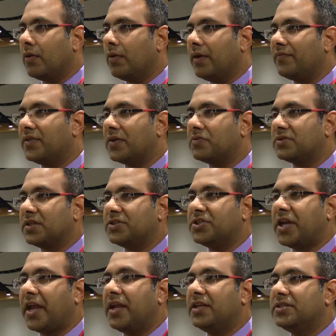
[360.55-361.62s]
if there was a
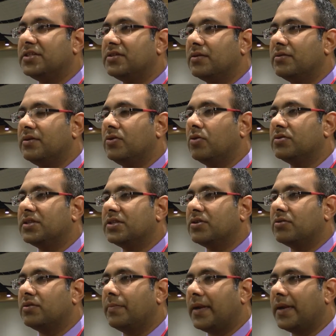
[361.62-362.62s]
change in the dosage of the